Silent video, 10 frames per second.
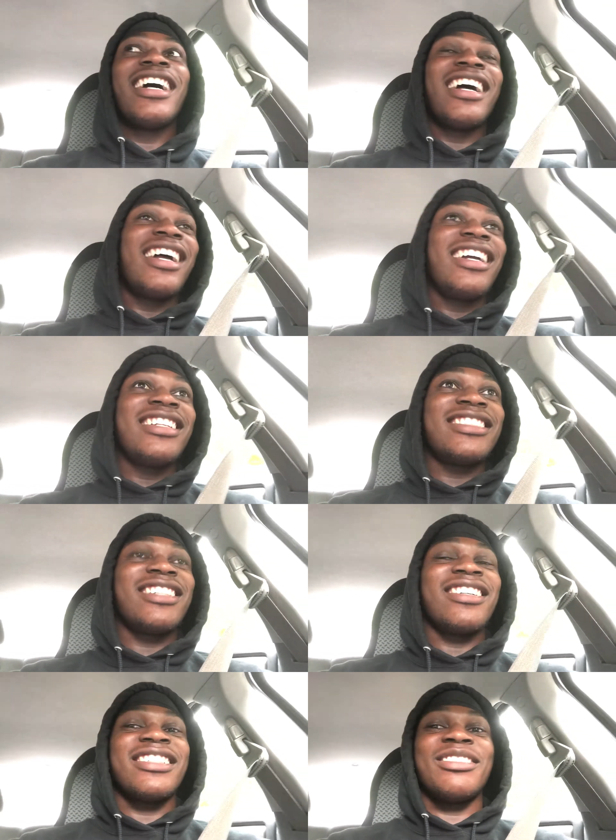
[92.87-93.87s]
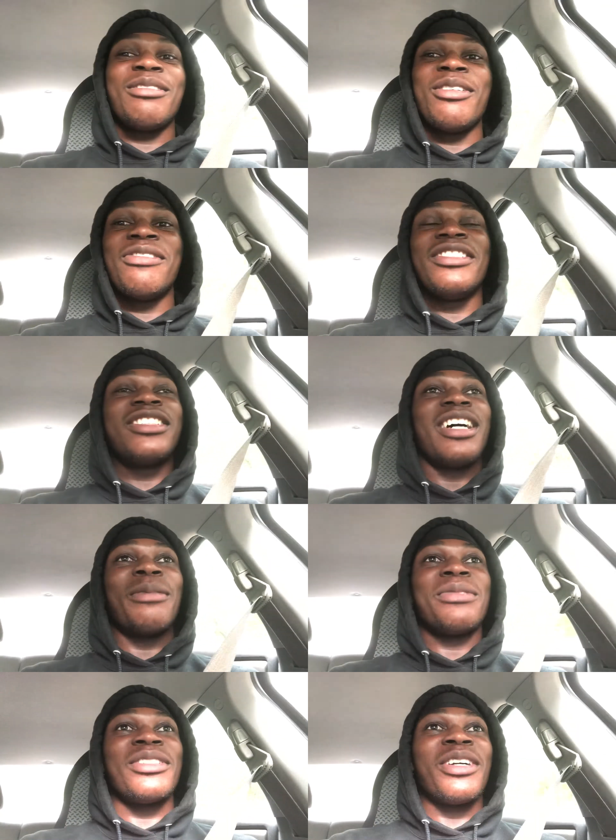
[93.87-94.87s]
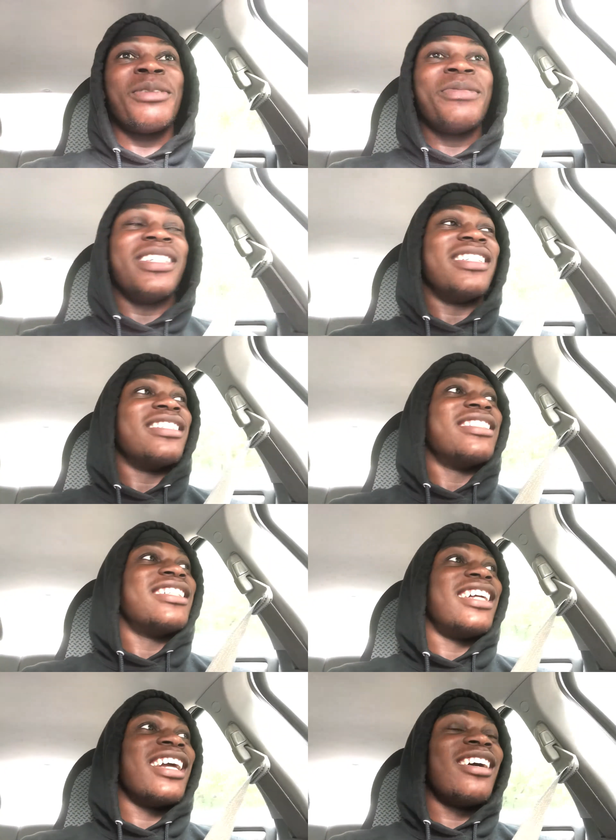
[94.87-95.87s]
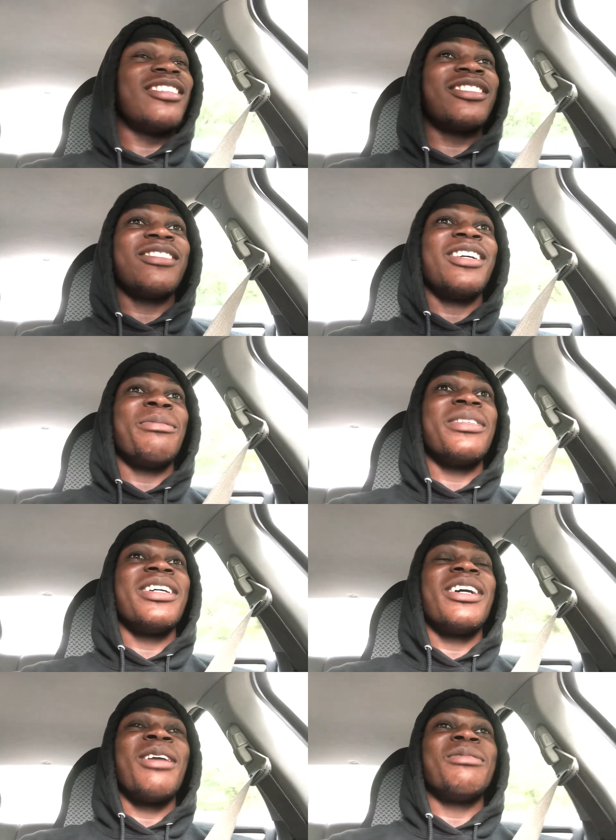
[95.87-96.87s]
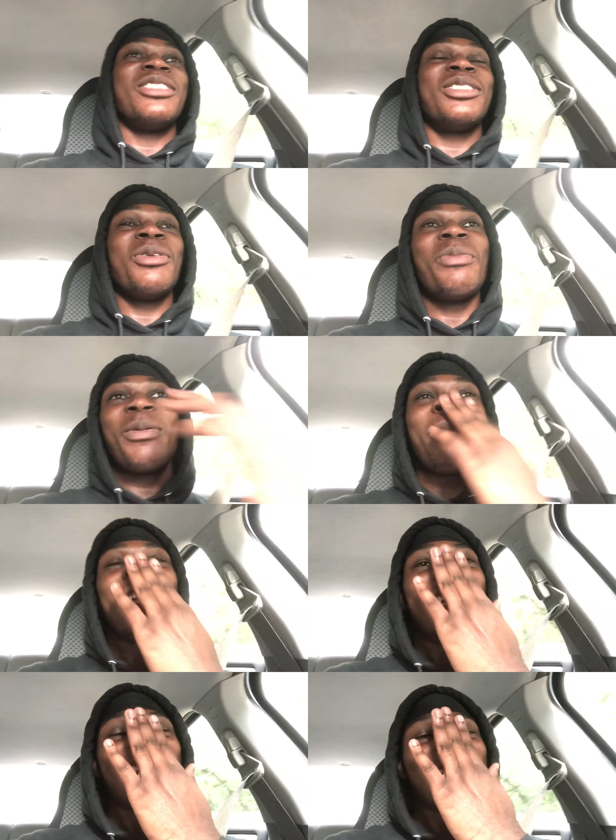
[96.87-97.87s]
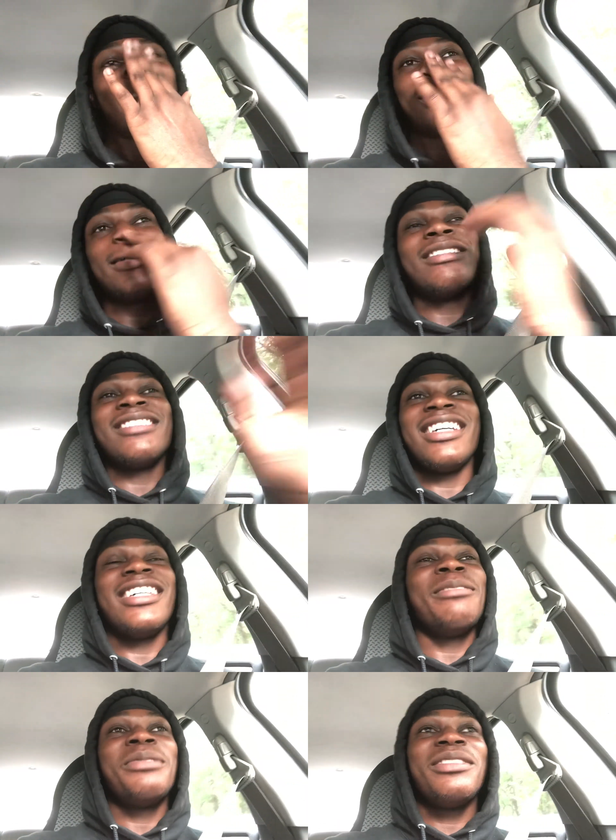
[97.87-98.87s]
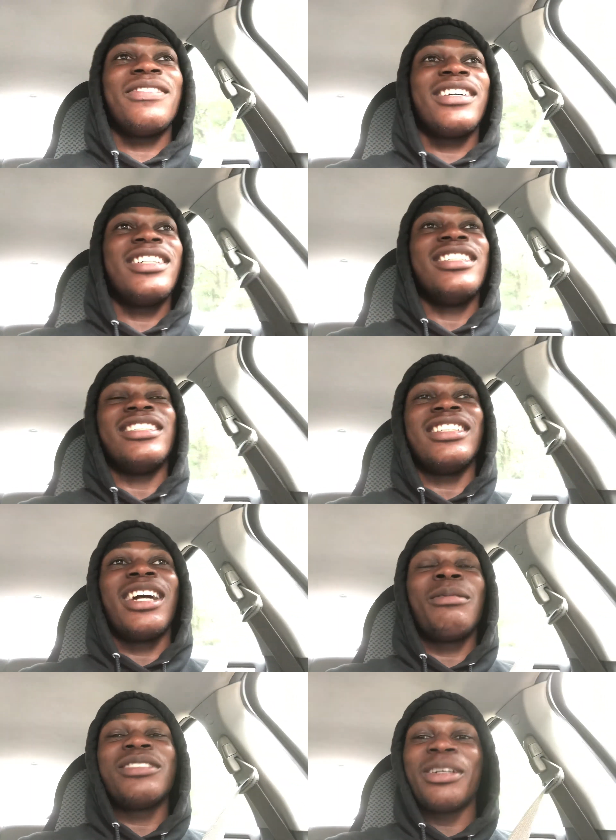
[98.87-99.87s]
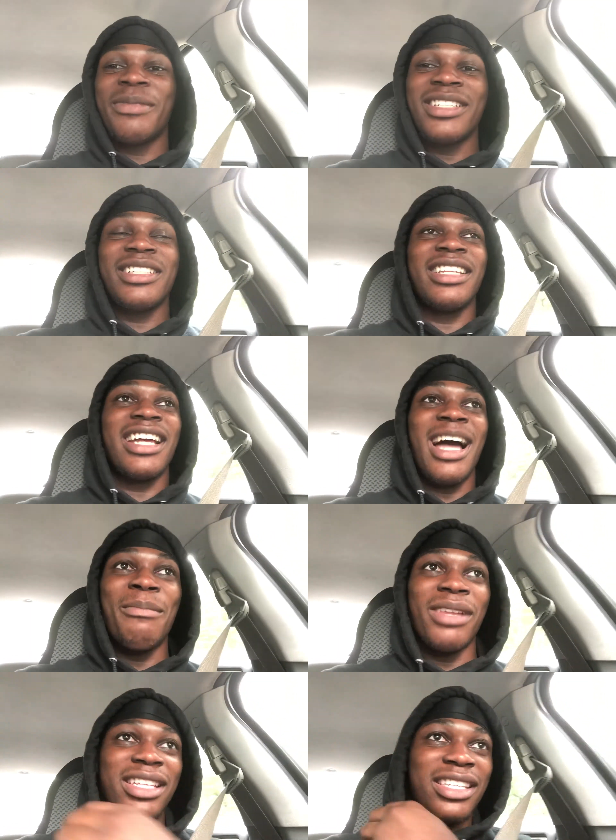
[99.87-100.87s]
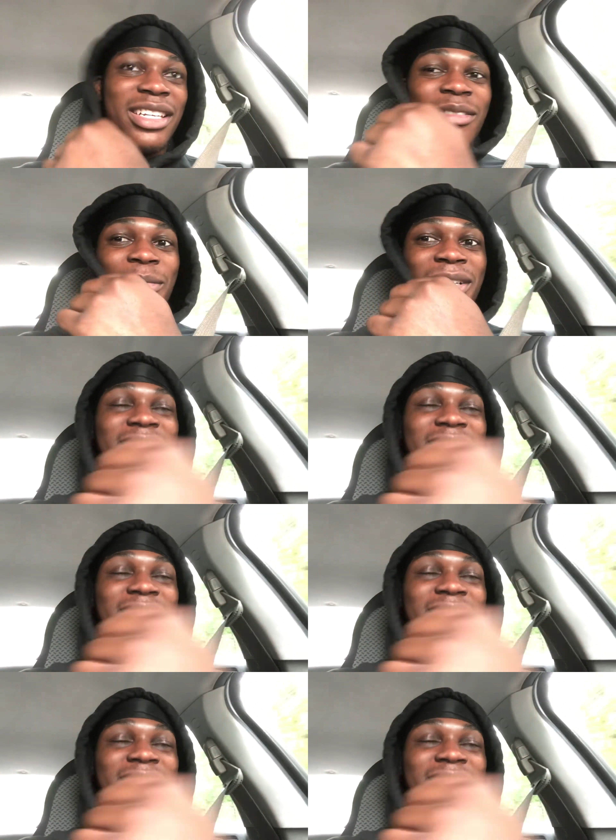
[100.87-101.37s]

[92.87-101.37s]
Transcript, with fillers: I ain't as dark as you goofies try to portray me. Like y'all swabbing and down, I'm stupid black, bro. Like it'd be funny. Y'all be trying to make it seem like I blend in with my